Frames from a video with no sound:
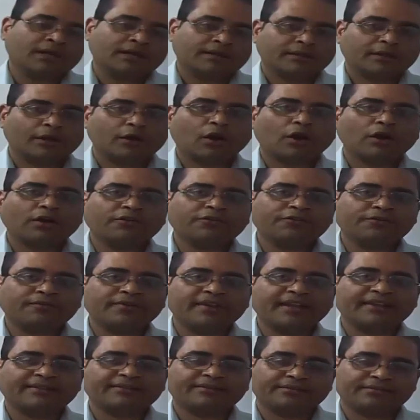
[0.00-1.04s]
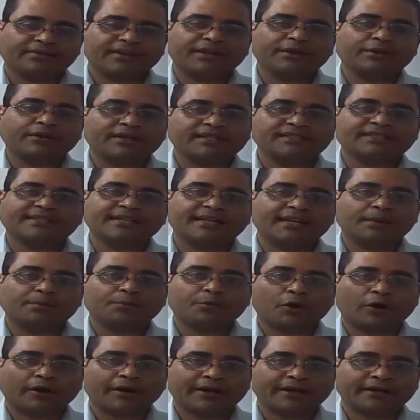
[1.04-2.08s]
There are a lot of ways where you can sell a
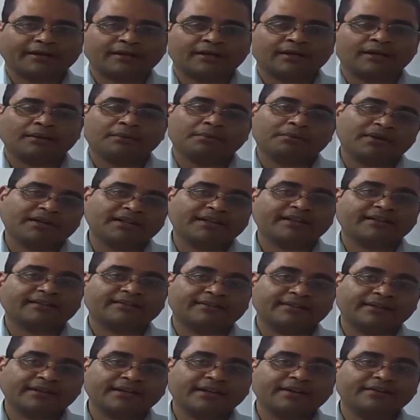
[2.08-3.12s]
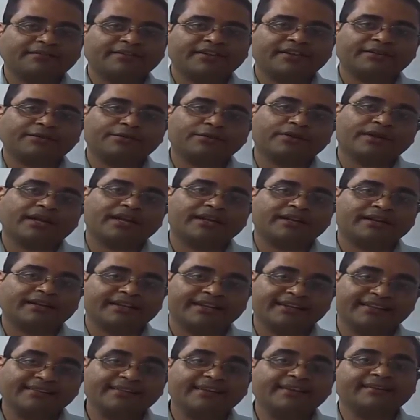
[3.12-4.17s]
product, but there are certain ways you can
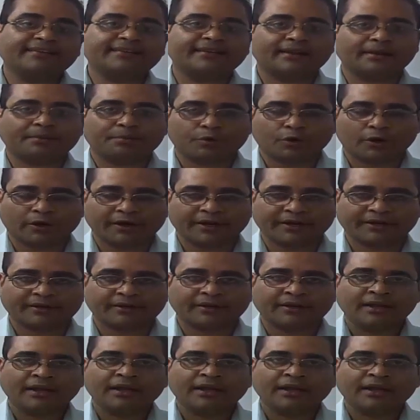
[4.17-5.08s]
easily sell a product.